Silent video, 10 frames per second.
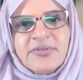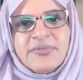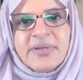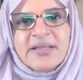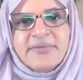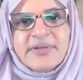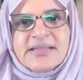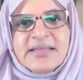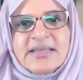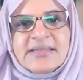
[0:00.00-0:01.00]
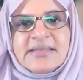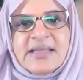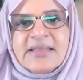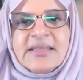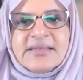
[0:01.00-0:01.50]
of believers, is
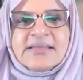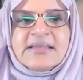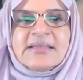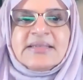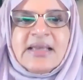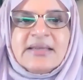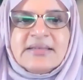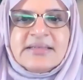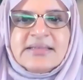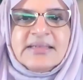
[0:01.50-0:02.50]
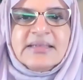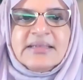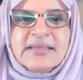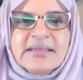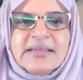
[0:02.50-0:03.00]
that there is integrity
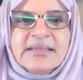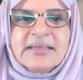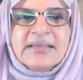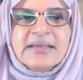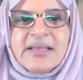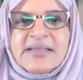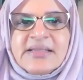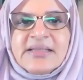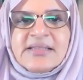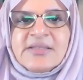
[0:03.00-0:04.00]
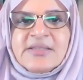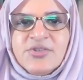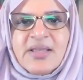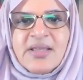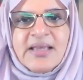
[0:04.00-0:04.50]
between their speech
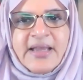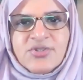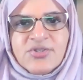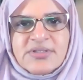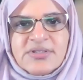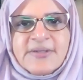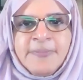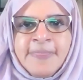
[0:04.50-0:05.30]
and their actions.